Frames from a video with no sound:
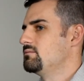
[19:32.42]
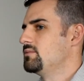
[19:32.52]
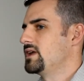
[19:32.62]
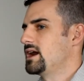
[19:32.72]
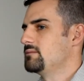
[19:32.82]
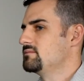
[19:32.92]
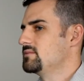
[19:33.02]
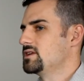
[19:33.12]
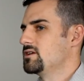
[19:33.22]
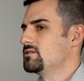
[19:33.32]
But
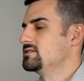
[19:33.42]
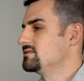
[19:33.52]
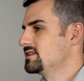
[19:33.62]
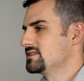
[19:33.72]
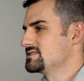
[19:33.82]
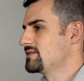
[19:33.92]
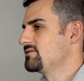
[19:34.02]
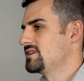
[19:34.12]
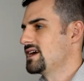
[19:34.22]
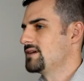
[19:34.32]
in the
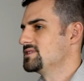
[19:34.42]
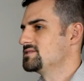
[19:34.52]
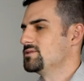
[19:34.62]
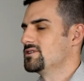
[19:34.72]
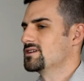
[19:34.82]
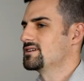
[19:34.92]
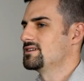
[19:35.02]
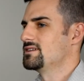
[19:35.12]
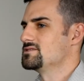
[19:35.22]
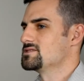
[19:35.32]
7 Habits book,
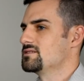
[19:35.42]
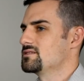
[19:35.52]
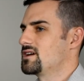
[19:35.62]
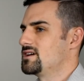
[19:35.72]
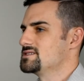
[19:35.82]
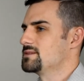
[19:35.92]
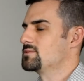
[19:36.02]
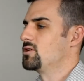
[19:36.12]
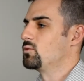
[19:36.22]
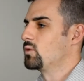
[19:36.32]
there's a concept
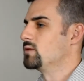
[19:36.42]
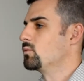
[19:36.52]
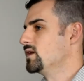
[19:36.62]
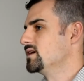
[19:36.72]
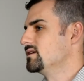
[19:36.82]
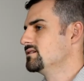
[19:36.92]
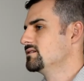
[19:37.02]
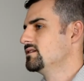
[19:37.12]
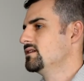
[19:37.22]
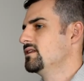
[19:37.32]
called win-win.
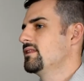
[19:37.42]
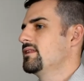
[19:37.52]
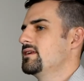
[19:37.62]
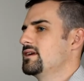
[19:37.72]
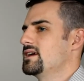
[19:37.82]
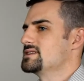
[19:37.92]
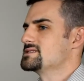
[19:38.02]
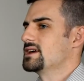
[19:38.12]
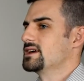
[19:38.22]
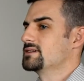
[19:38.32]
And
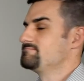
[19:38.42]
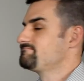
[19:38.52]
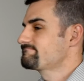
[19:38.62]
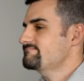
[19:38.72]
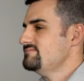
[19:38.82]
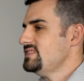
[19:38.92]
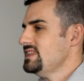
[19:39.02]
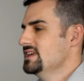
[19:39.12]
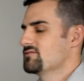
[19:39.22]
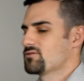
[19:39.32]
it's like,
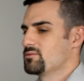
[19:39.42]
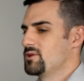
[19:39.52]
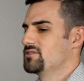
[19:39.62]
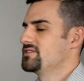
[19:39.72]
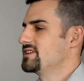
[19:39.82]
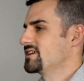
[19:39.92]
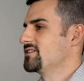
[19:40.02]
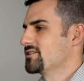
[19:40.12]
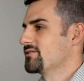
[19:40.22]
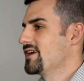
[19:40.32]
if we're both sitting
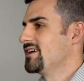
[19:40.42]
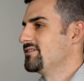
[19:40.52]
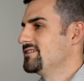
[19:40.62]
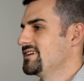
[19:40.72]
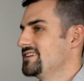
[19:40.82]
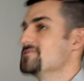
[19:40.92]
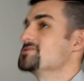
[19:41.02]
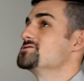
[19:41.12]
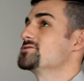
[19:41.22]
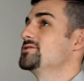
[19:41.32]
on the ground and there's
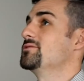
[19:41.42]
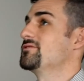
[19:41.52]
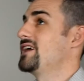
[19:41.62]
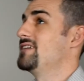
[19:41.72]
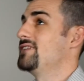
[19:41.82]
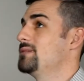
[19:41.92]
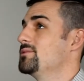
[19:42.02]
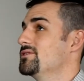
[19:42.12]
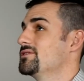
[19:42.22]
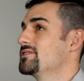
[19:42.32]
a tree with 5
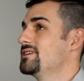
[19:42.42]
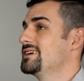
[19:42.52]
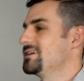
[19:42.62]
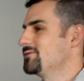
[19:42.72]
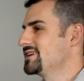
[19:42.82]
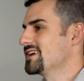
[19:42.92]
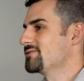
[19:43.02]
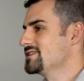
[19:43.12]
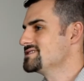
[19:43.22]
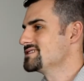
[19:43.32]
apples and we can't
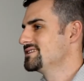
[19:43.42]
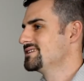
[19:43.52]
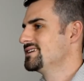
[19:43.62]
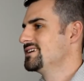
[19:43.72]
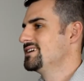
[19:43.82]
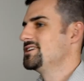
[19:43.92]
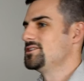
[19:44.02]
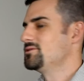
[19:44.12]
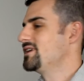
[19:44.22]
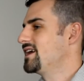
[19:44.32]
reach it,
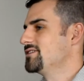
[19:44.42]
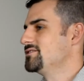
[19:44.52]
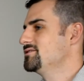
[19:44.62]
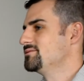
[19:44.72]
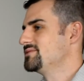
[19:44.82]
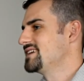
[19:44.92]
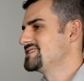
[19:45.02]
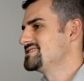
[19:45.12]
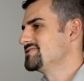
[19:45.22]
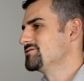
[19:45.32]
you and I are doomed.
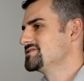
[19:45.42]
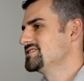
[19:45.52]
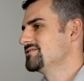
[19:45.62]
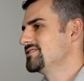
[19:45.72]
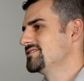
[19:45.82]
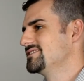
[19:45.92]
That's 0-0.